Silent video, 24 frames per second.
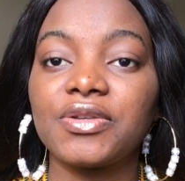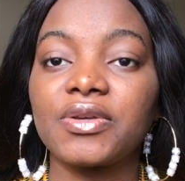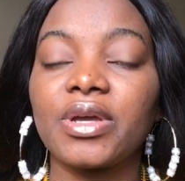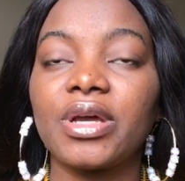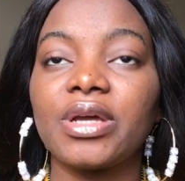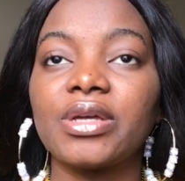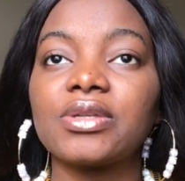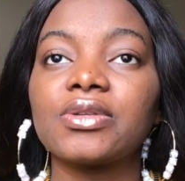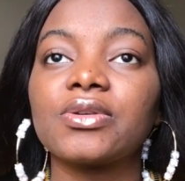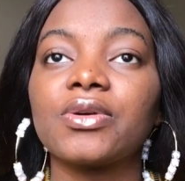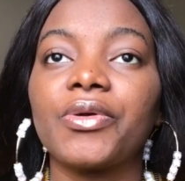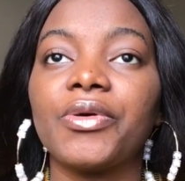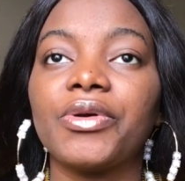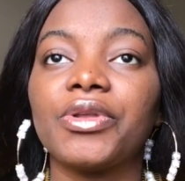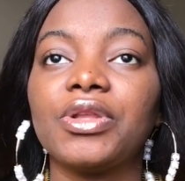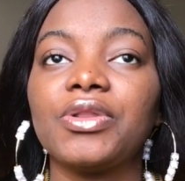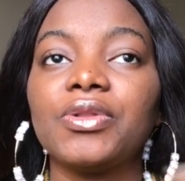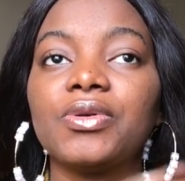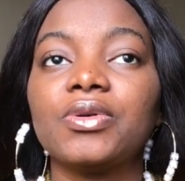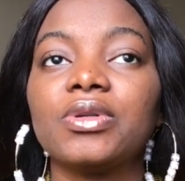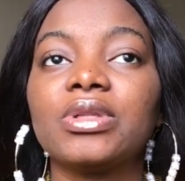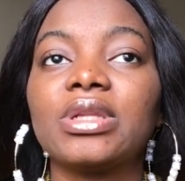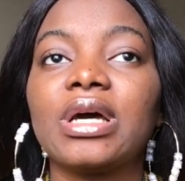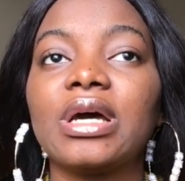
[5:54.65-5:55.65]
You guys already
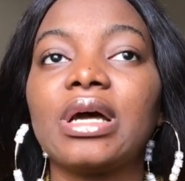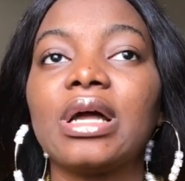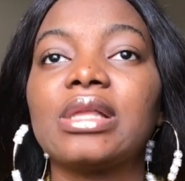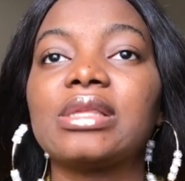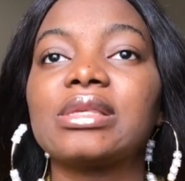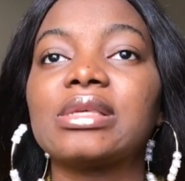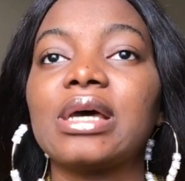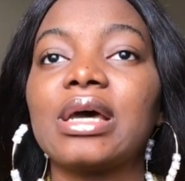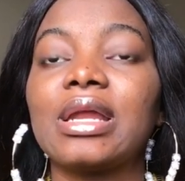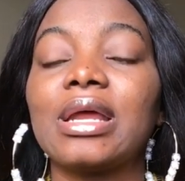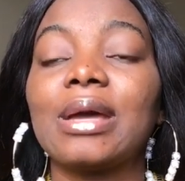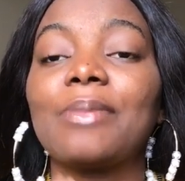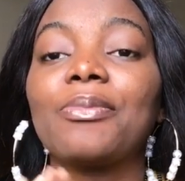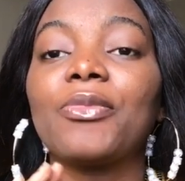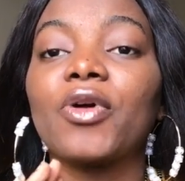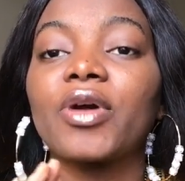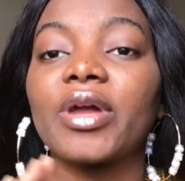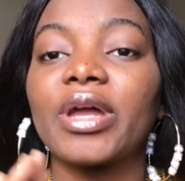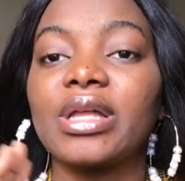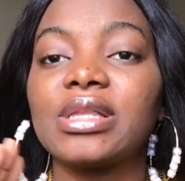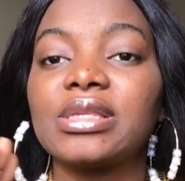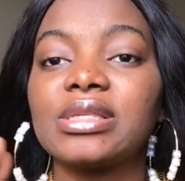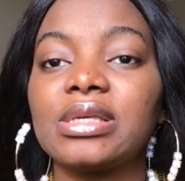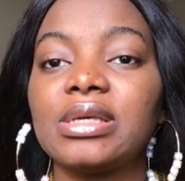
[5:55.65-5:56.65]
know that, and I'm not
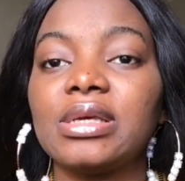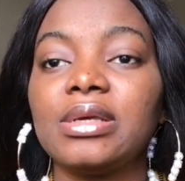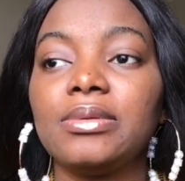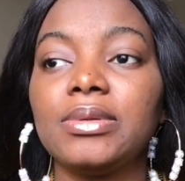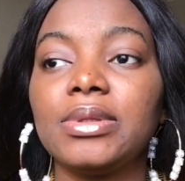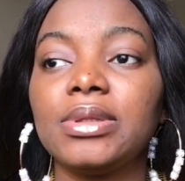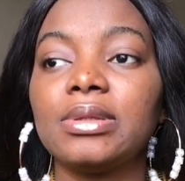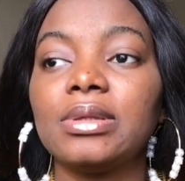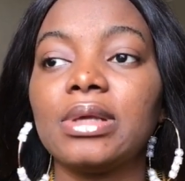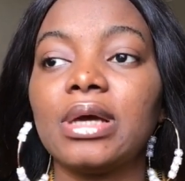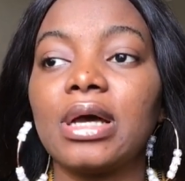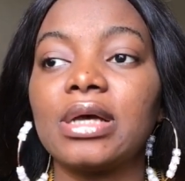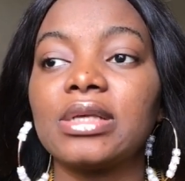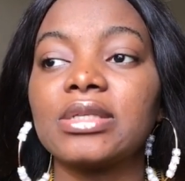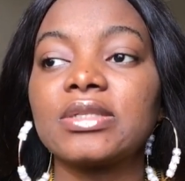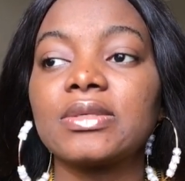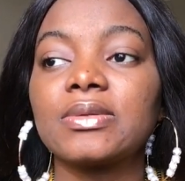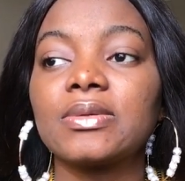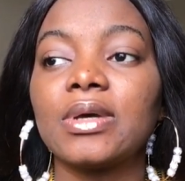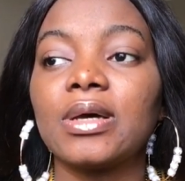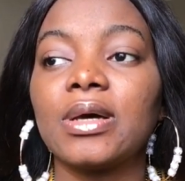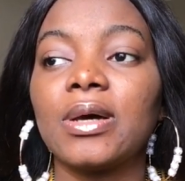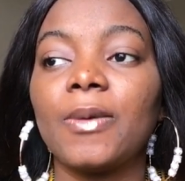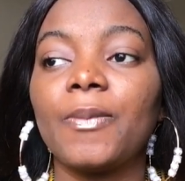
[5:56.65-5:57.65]
getting
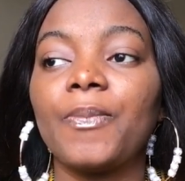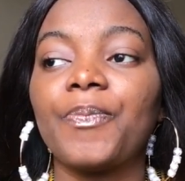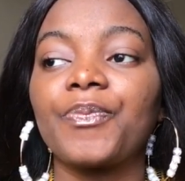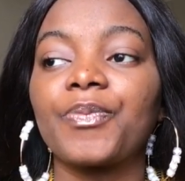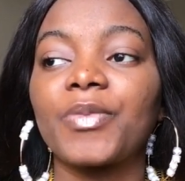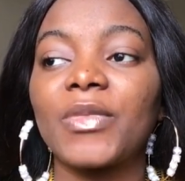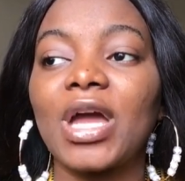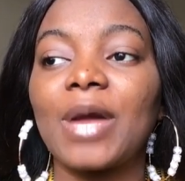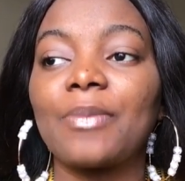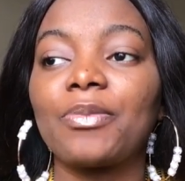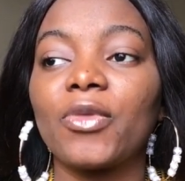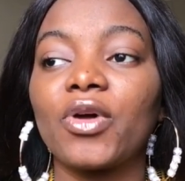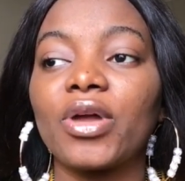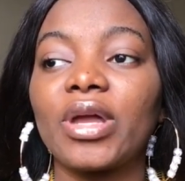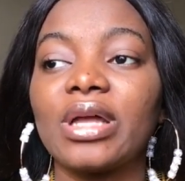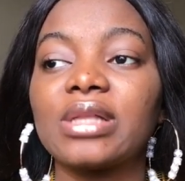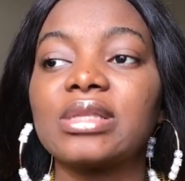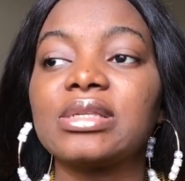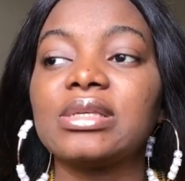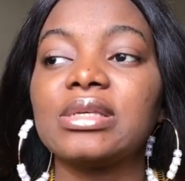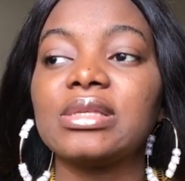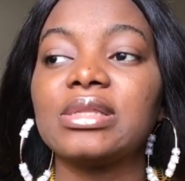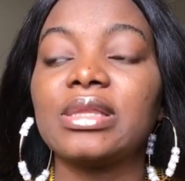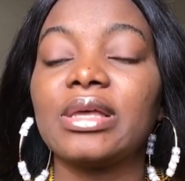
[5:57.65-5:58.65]

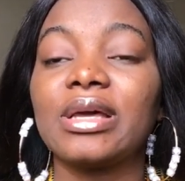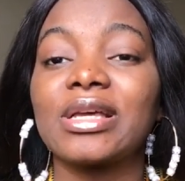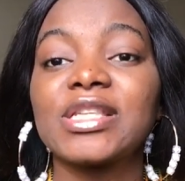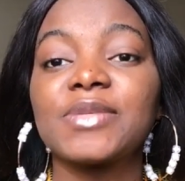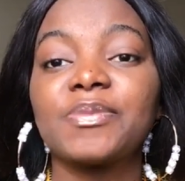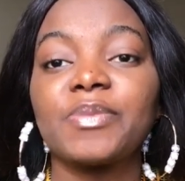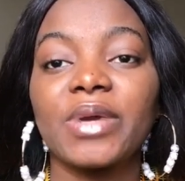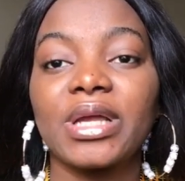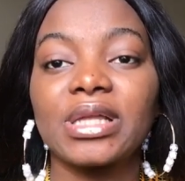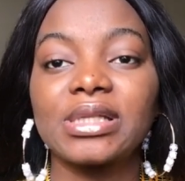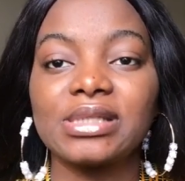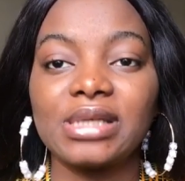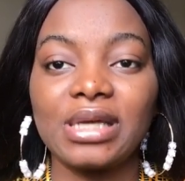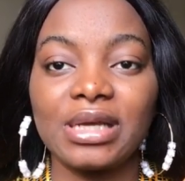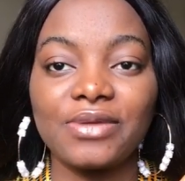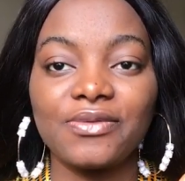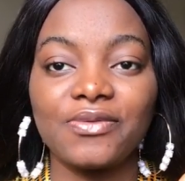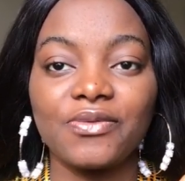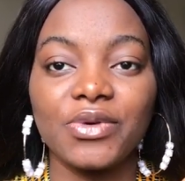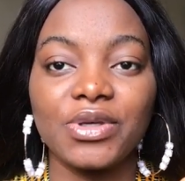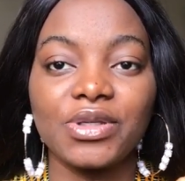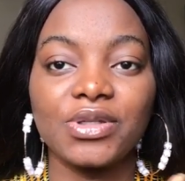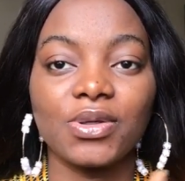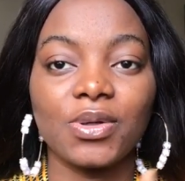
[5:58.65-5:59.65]
the expected
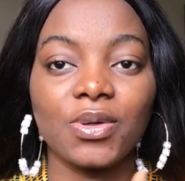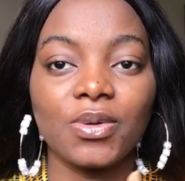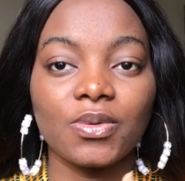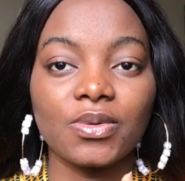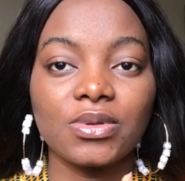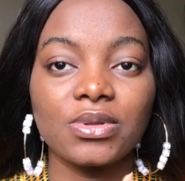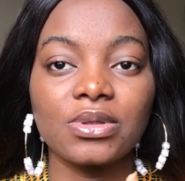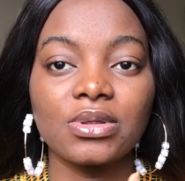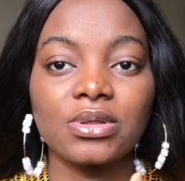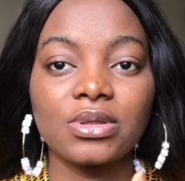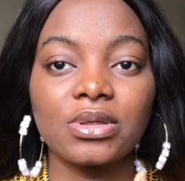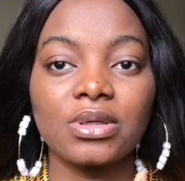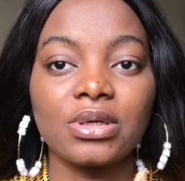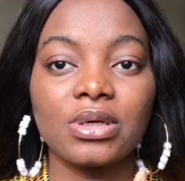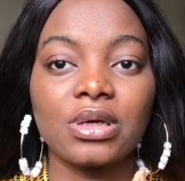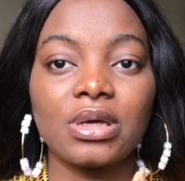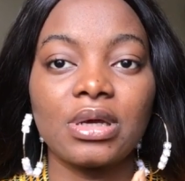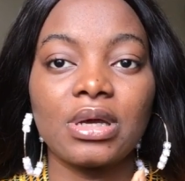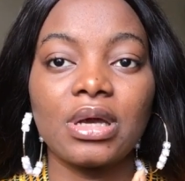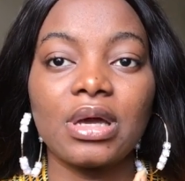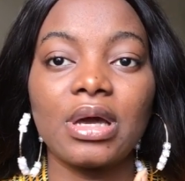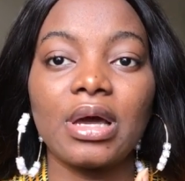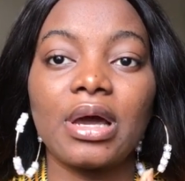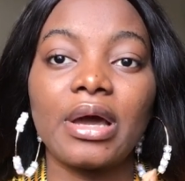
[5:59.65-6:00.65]
results
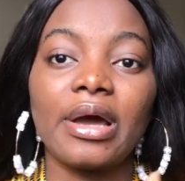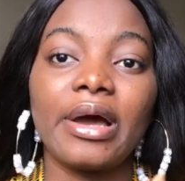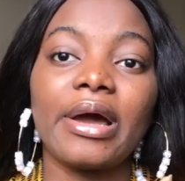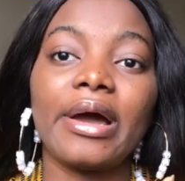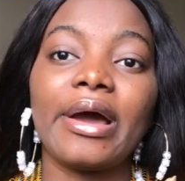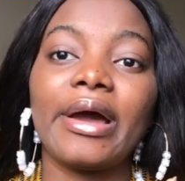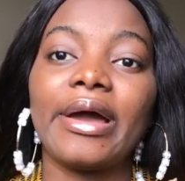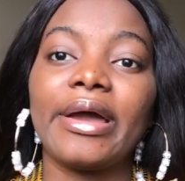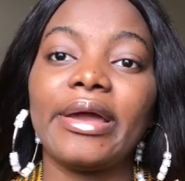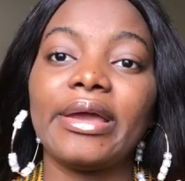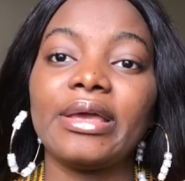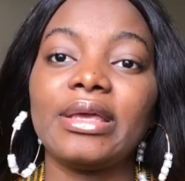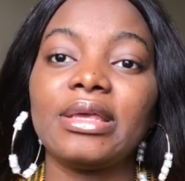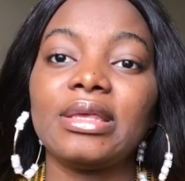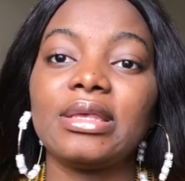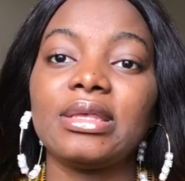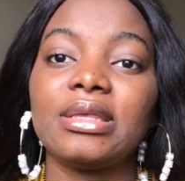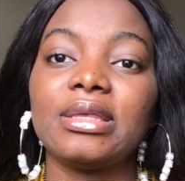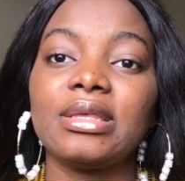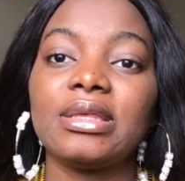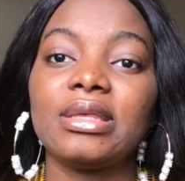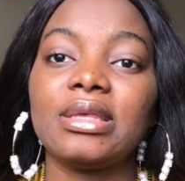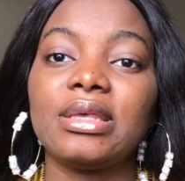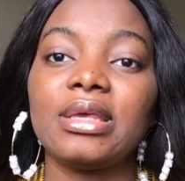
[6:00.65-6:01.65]
I
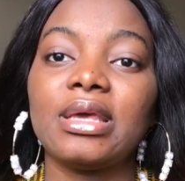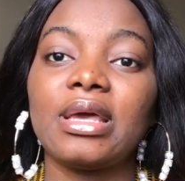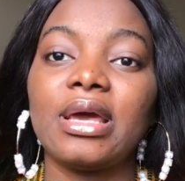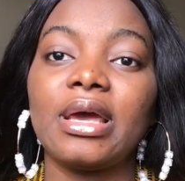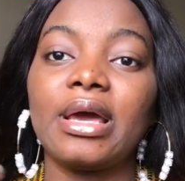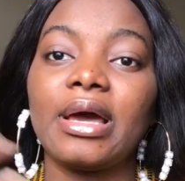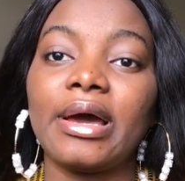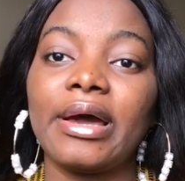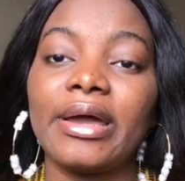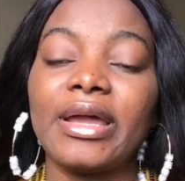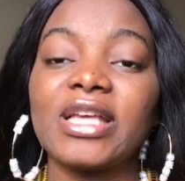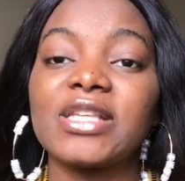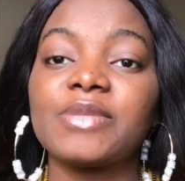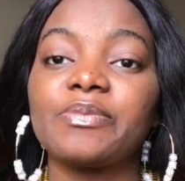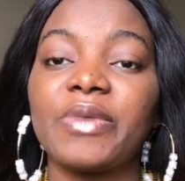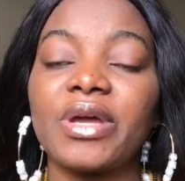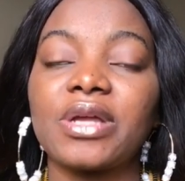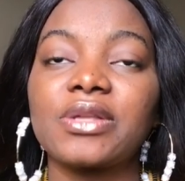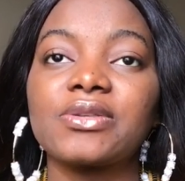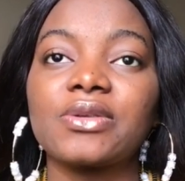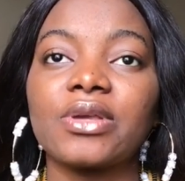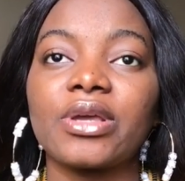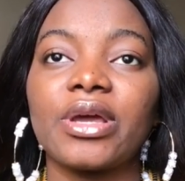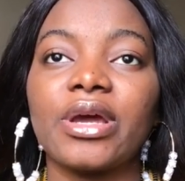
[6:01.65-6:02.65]

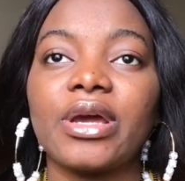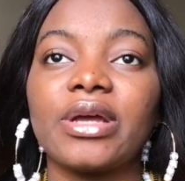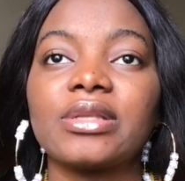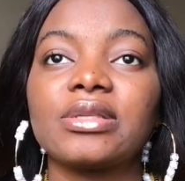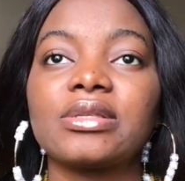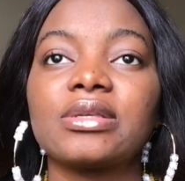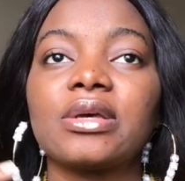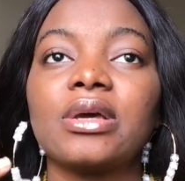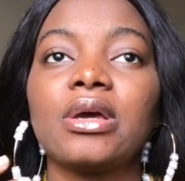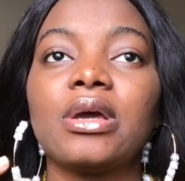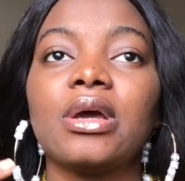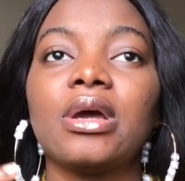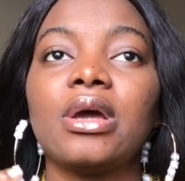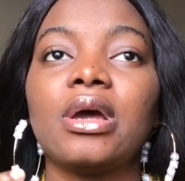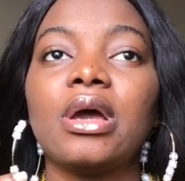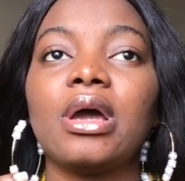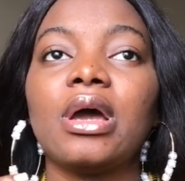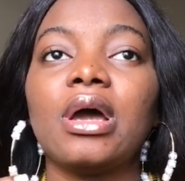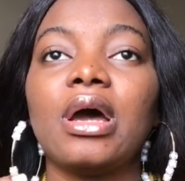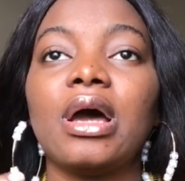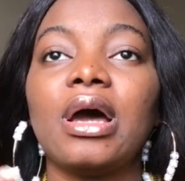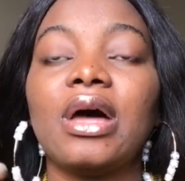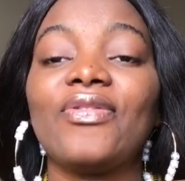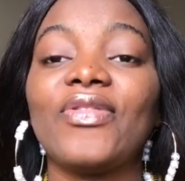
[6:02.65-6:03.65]
expect to get.
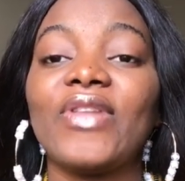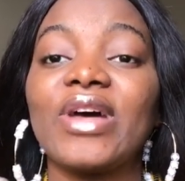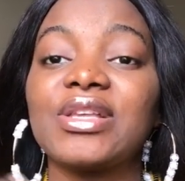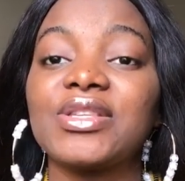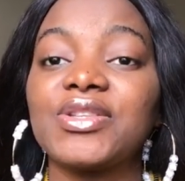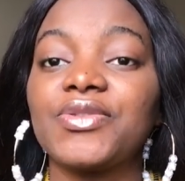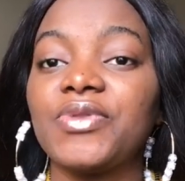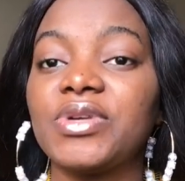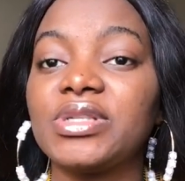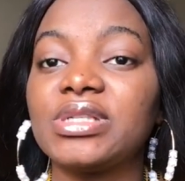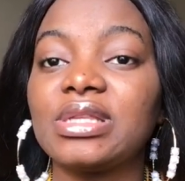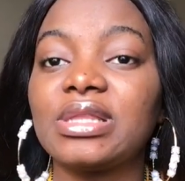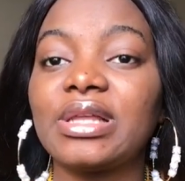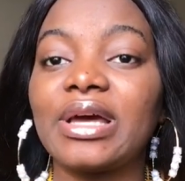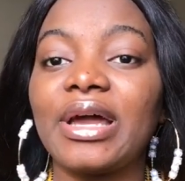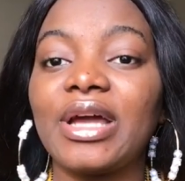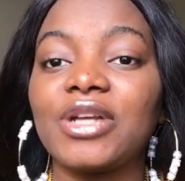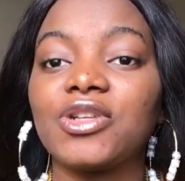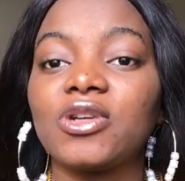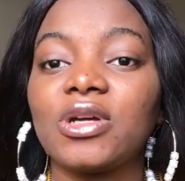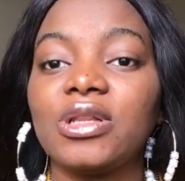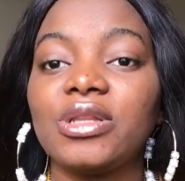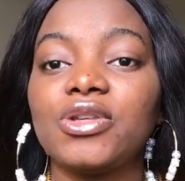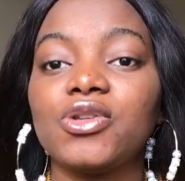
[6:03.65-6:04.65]
And that's the reason I
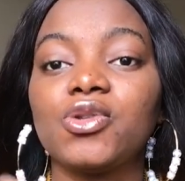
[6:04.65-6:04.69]
actually